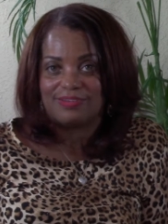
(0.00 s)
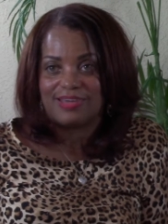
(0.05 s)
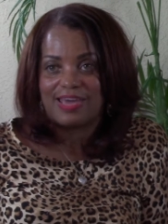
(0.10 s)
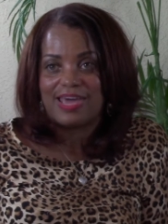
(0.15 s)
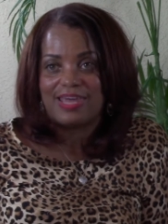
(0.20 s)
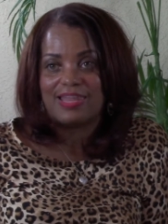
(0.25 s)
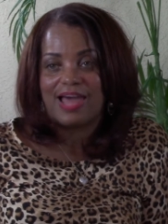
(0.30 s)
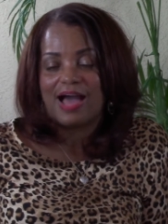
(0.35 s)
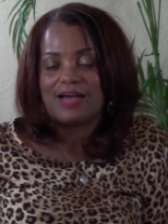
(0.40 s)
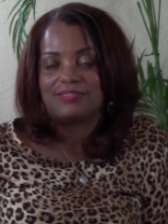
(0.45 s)

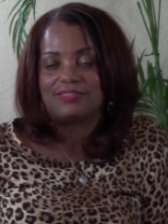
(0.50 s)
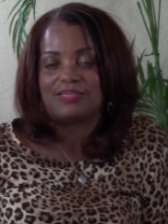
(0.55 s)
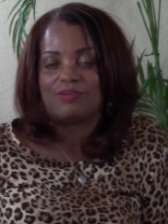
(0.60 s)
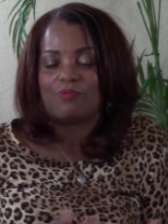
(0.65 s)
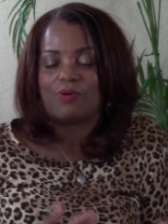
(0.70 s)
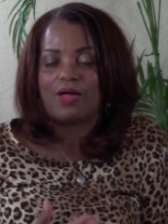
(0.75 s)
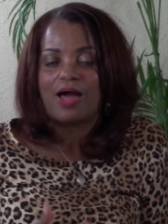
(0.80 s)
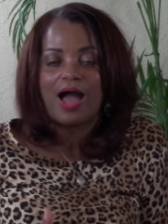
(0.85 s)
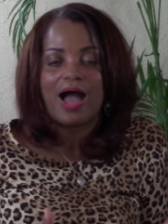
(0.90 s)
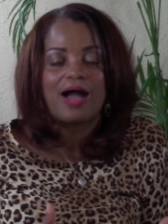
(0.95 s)
And I said,
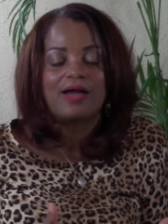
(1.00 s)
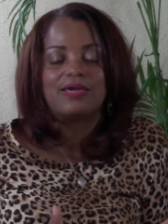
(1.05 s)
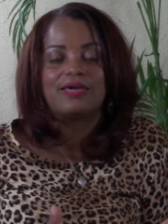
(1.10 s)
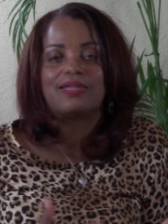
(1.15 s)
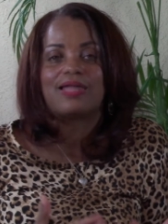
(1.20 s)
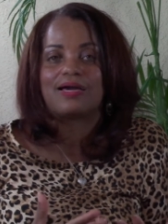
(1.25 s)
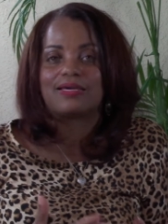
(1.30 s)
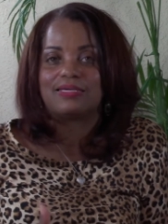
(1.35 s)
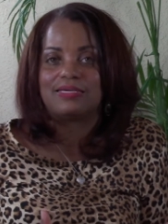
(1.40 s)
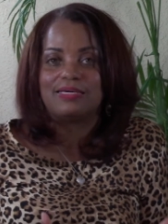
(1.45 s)
well, how can
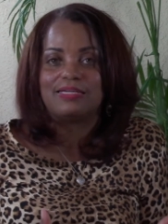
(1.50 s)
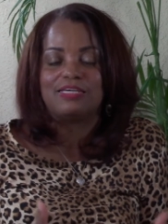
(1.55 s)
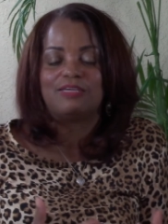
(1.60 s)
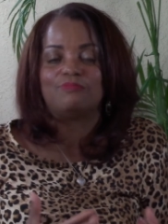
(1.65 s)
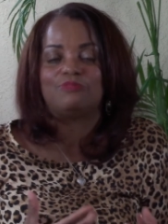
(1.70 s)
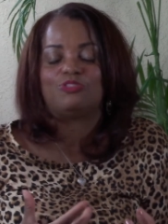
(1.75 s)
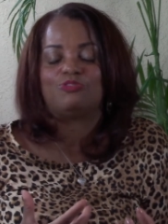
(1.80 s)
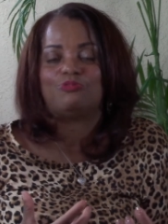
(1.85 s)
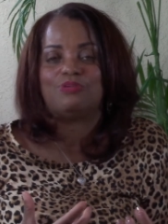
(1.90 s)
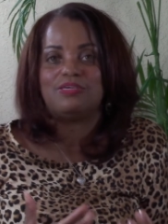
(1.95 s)
I get
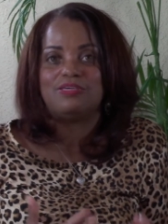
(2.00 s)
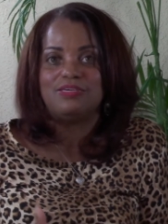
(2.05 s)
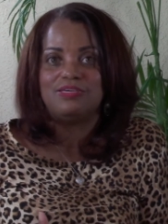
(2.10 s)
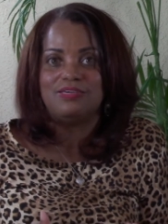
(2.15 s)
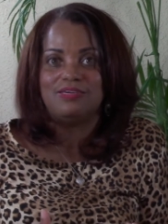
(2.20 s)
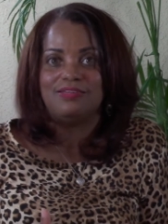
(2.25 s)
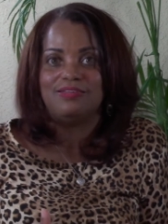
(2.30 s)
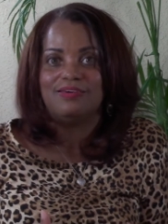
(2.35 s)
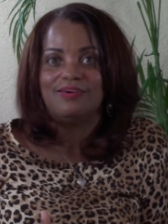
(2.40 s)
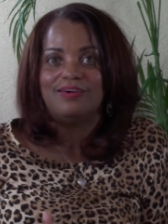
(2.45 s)
him to
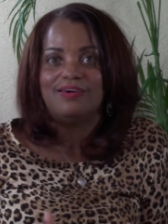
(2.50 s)
eat